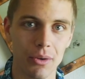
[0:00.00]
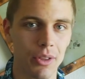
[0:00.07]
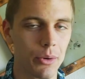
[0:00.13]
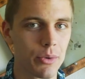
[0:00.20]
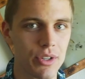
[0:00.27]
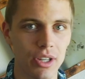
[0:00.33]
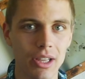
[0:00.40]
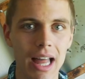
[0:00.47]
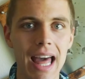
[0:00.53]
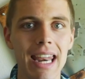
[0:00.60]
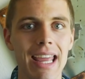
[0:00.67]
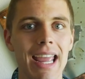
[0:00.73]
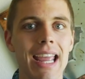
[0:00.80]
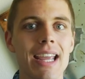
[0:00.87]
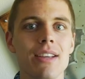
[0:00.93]
There was a lot of
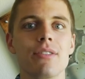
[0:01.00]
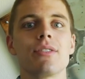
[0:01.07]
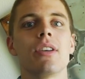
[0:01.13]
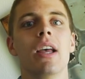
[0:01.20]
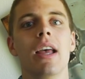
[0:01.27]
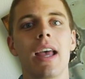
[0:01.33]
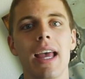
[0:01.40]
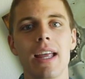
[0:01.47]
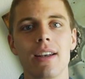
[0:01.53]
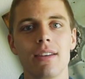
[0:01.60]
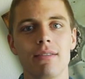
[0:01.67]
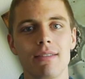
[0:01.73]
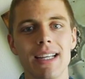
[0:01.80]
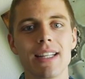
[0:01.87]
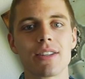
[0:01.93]
haze,
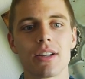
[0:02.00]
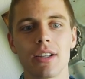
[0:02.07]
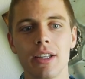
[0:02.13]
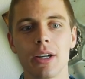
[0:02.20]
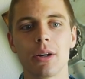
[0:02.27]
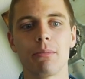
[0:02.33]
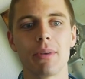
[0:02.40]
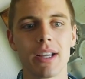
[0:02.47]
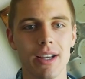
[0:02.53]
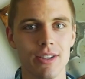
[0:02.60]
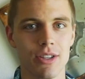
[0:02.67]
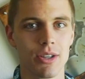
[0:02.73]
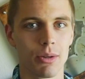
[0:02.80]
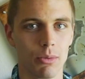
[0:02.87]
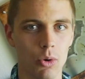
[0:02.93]
and it's clear because
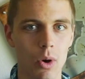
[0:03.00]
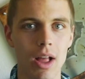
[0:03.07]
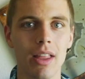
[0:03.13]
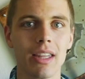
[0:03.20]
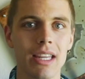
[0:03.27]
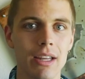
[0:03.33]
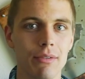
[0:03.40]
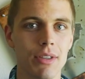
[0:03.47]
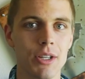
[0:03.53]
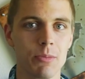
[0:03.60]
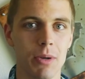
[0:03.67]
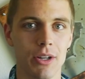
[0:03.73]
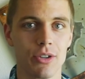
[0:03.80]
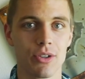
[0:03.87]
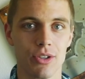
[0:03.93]
the quality of these
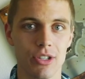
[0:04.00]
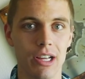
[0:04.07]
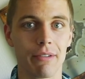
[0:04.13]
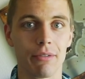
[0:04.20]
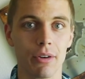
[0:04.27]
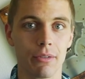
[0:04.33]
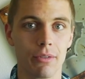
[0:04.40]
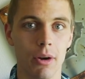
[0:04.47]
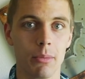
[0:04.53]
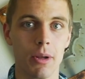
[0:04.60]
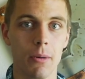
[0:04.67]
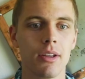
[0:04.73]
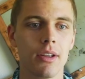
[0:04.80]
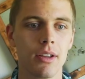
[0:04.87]
pictures suffered from it.